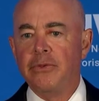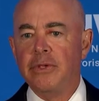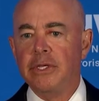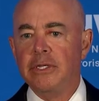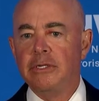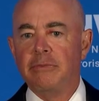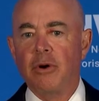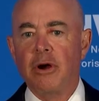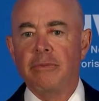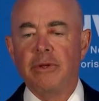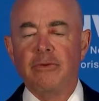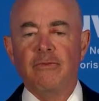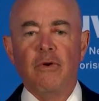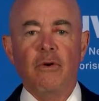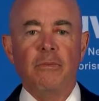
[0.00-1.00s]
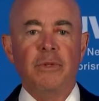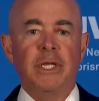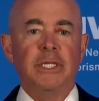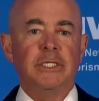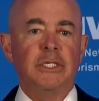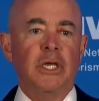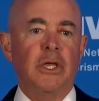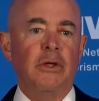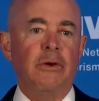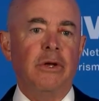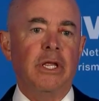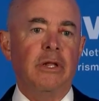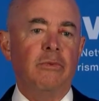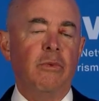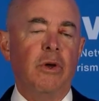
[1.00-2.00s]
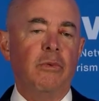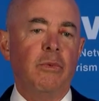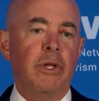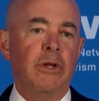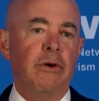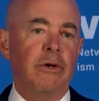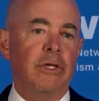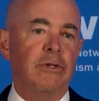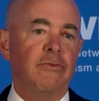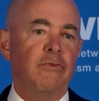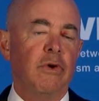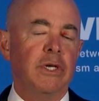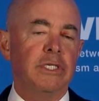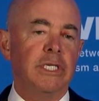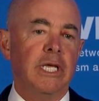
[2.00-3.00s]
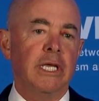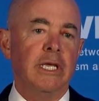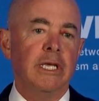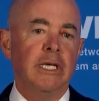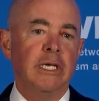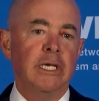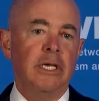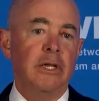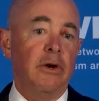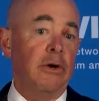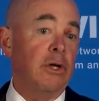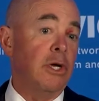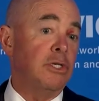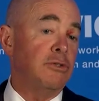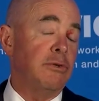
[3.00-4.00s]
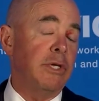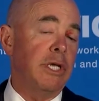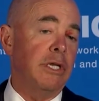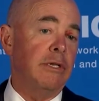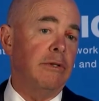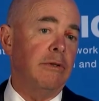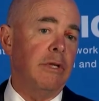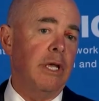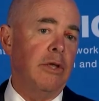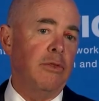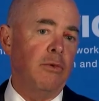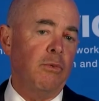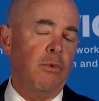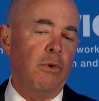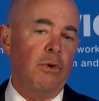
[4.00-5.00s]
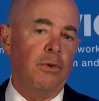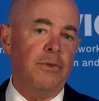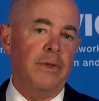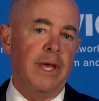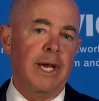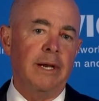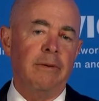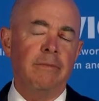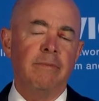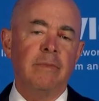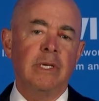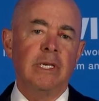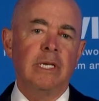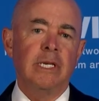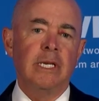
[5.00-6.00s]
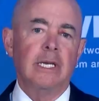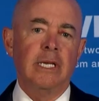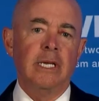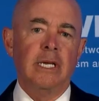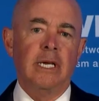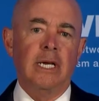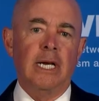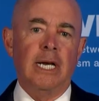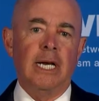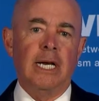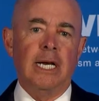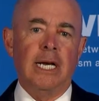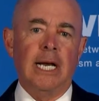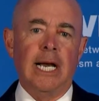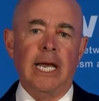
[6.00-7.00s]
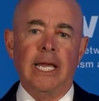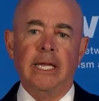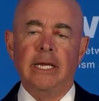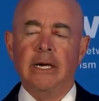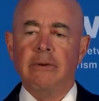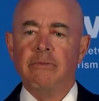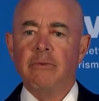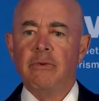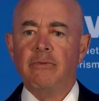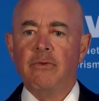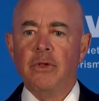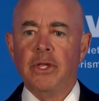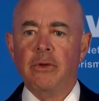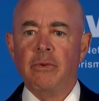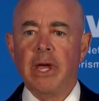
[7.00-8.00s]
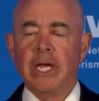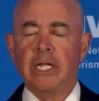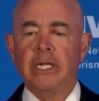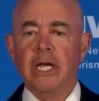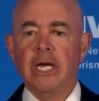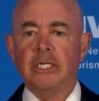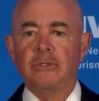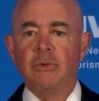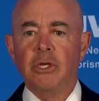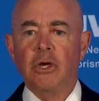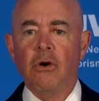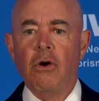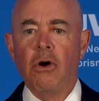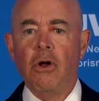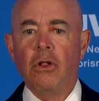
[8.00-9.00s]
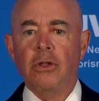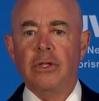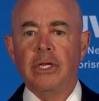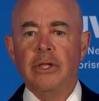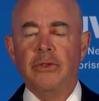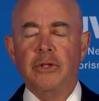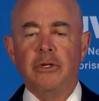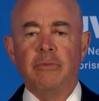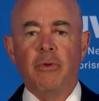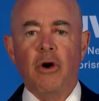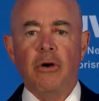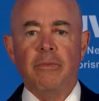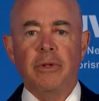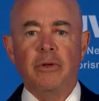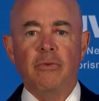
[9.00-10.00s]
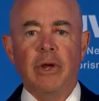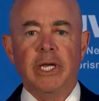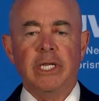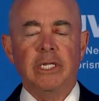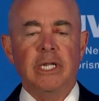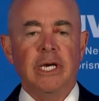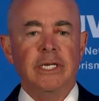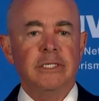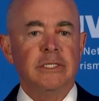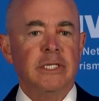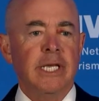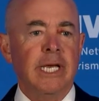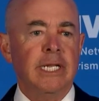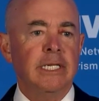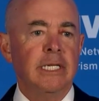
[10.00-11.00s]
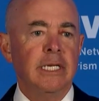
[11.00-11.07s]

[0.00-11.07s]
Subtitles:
the Department of Homeland Security and what we are confronting in our country and the world now. I fully recognize, we all in the department recognize that